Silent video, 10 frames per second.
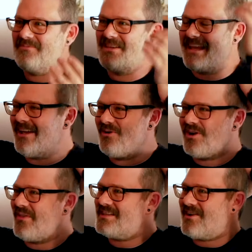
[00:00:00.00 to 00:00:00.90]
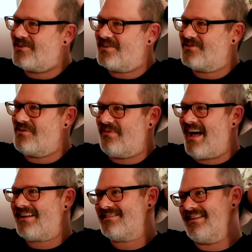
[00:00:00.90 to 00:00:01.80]
You can't hold all these contradictory
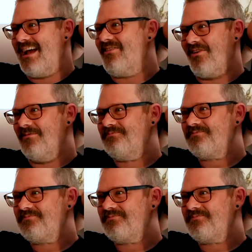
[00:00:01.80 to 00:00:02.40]
facts together